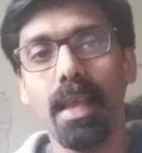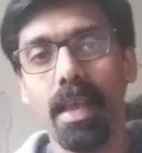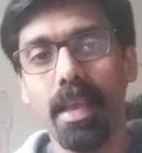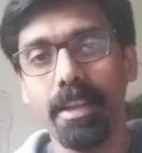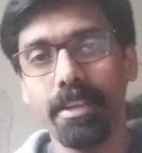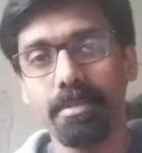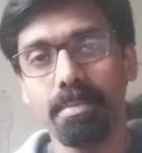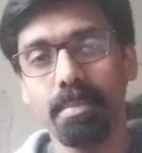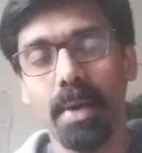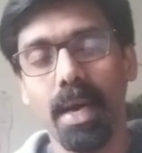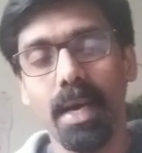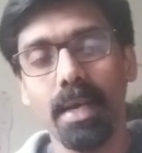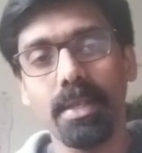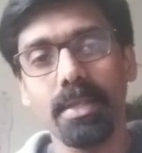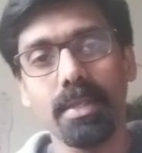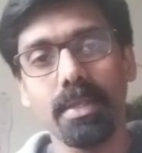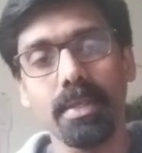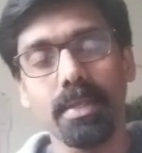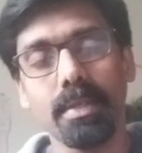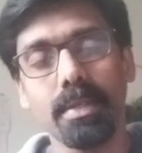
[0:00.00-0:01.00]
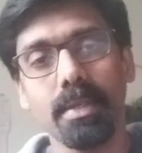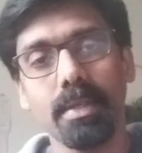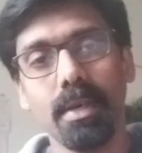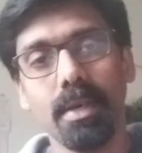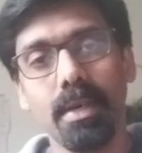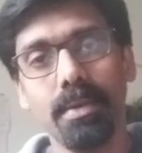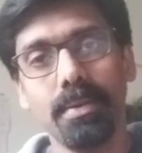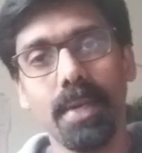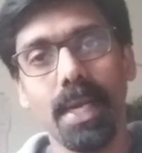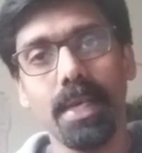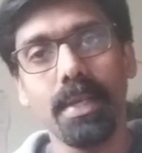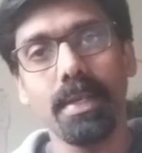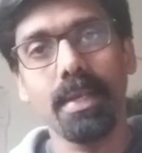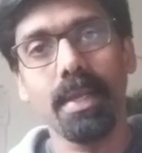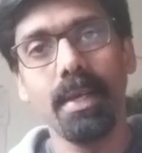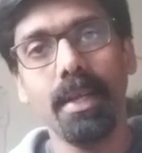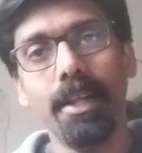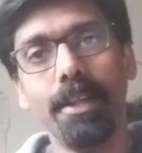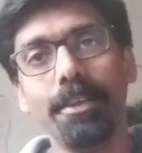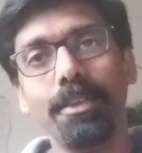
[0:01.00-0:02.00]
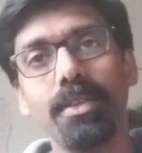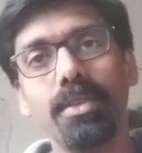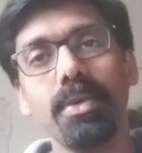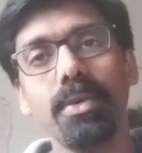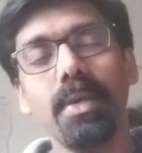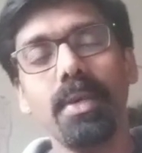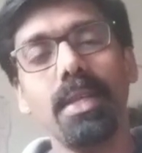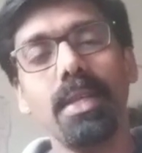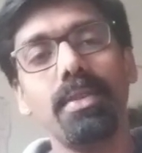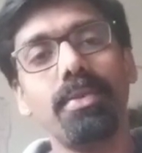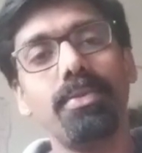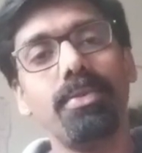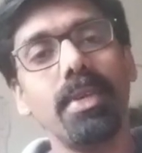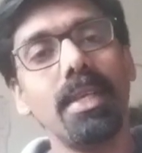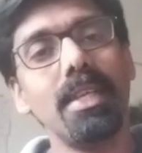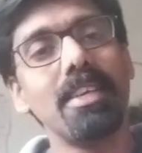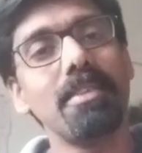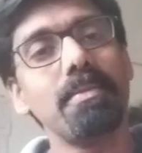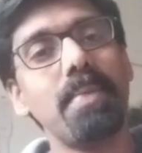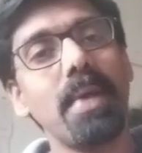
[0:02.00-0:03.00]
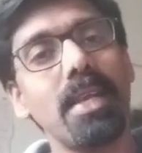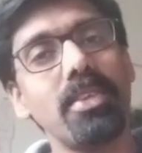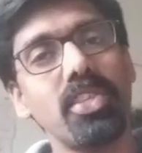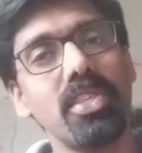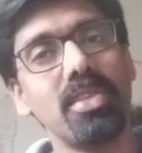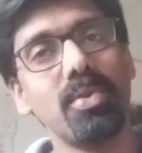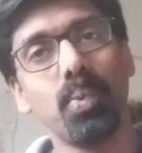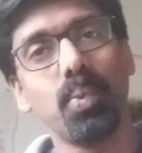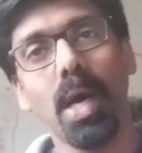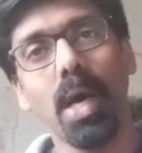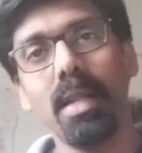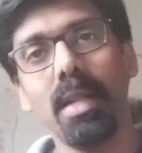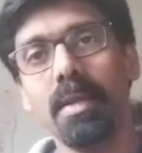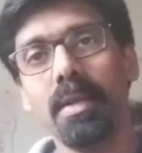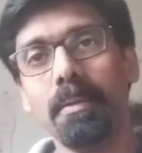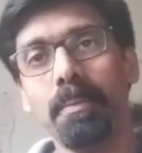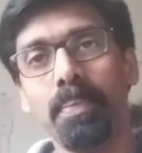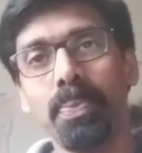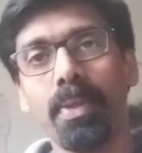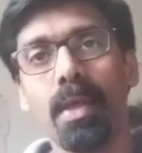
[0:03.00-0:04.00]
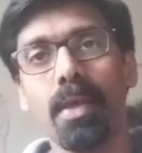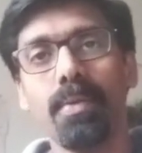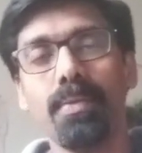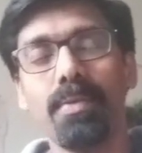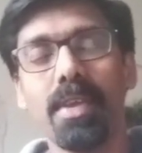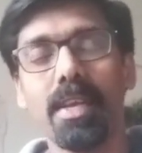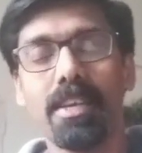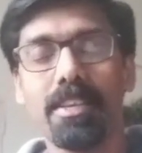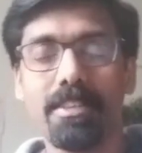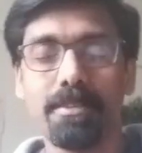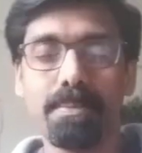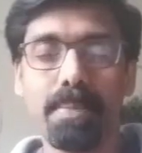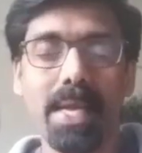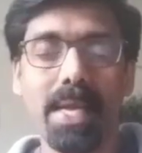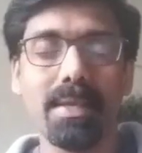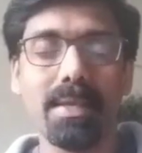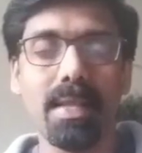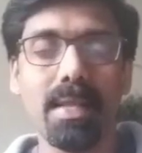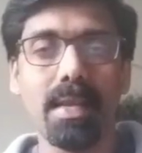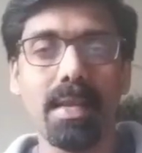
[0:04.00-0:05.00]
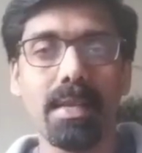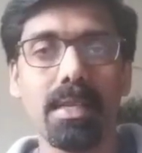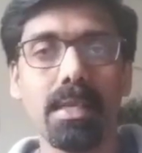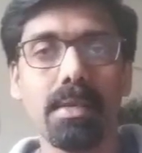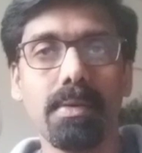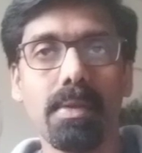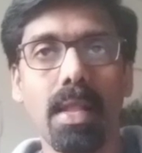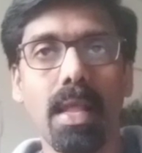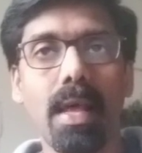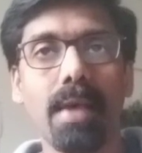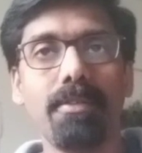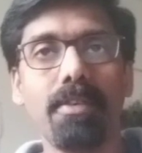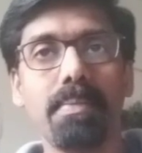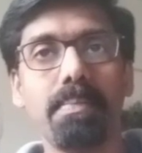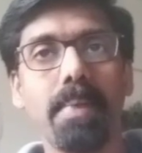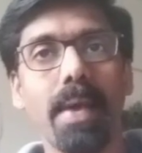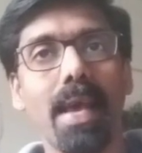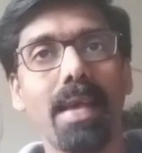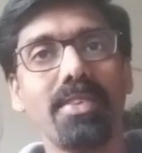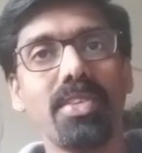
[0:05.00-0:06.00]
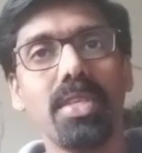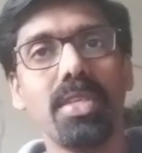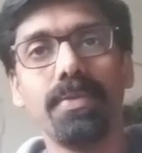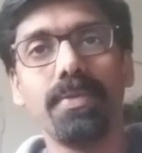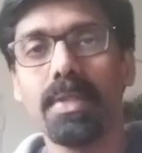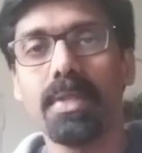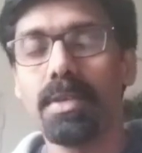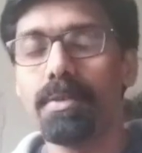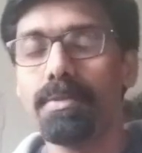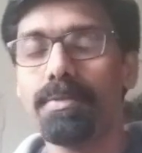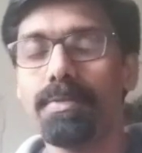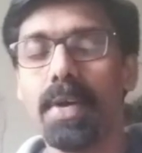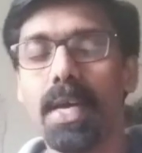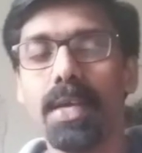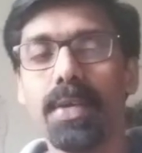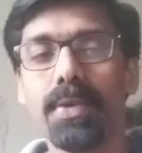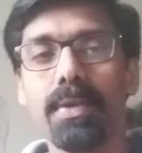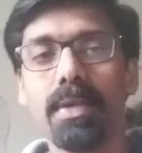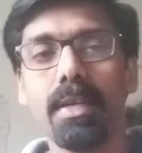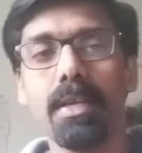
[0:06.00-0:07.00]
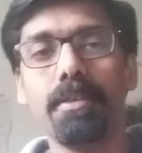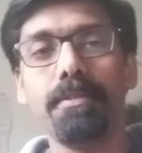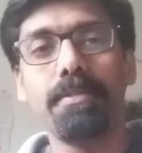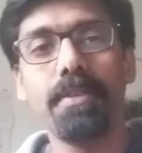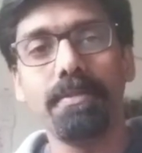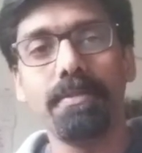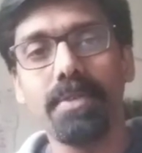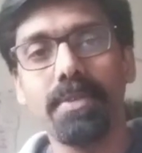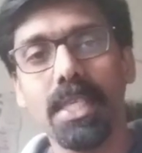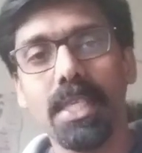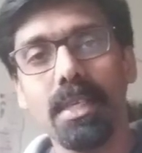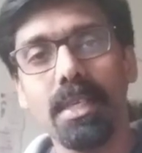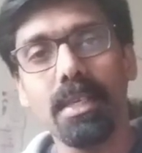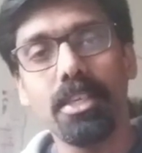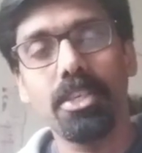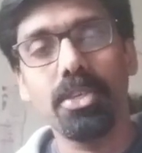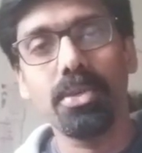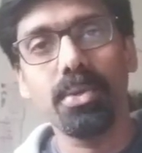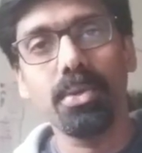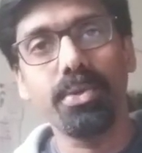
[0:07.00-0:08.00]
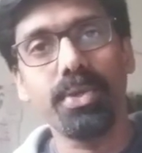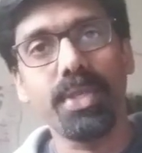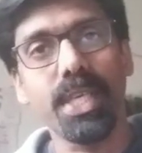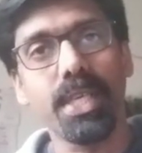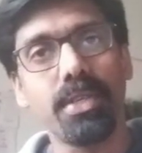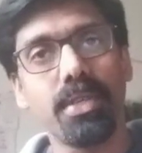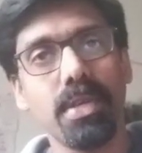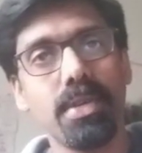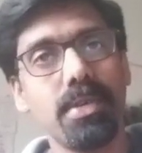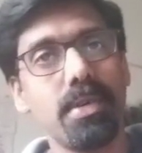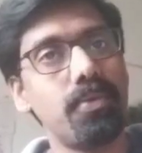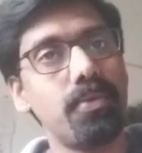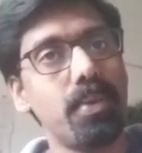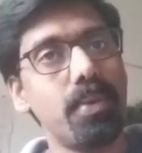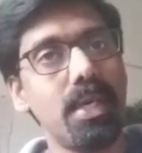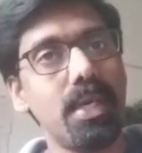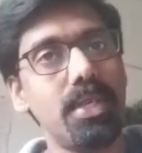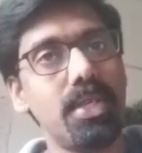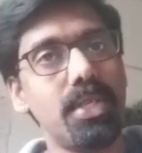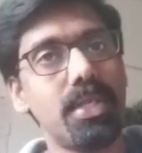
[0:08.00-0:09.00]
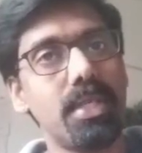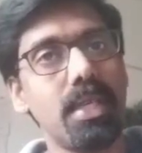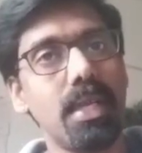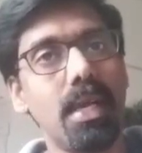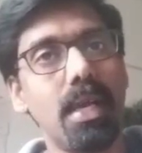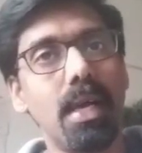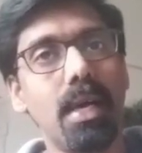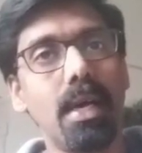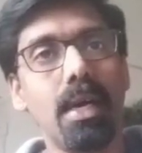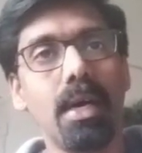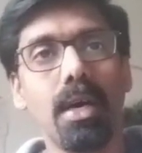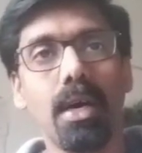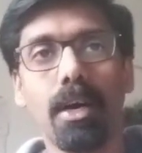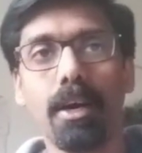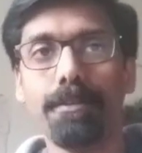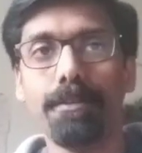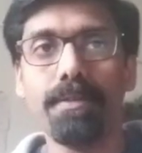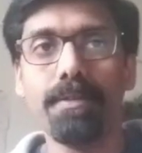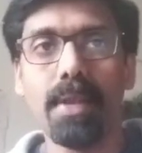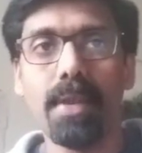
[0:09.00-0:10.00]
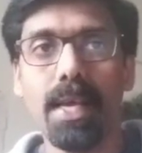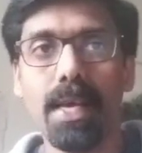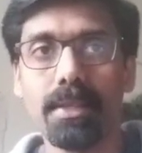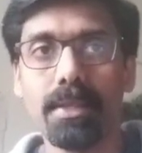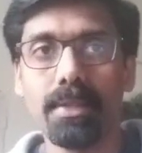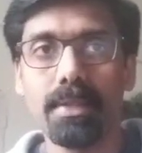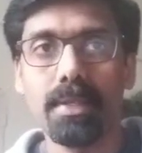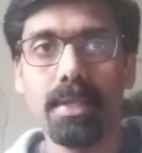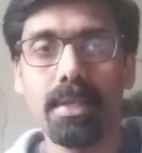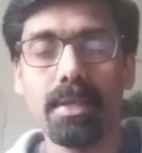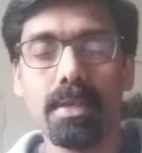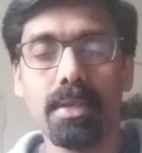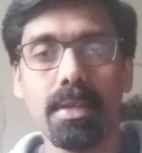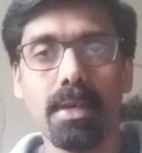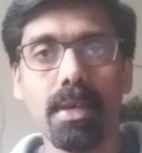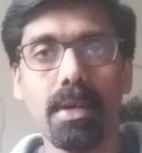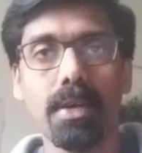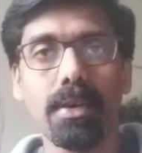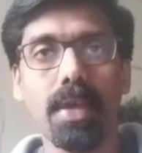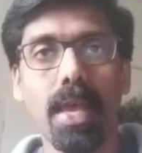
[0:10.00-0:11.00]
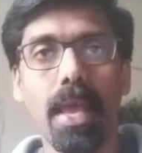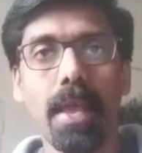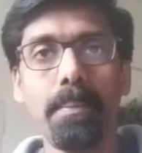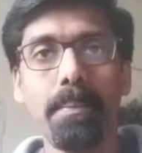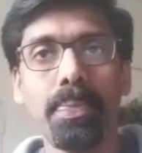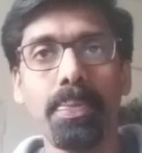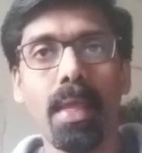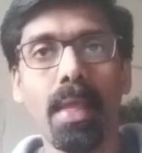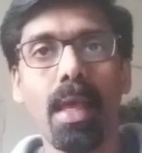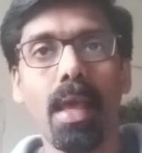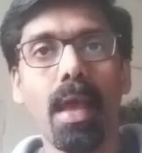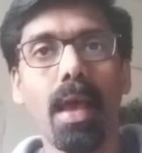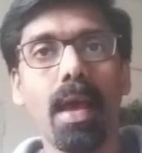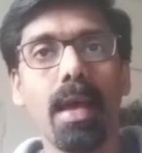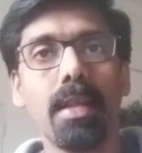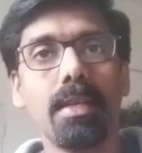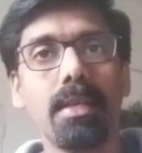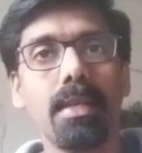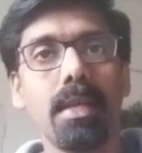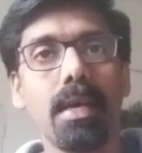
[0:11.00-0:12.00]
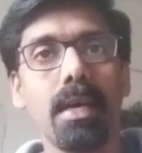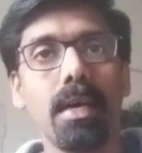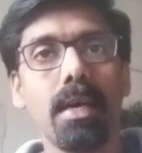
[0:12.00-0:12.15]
8 marks. All right, so in the reading passage 1, we expect that you will have a passage with a 550 to 600 words of length, okay, and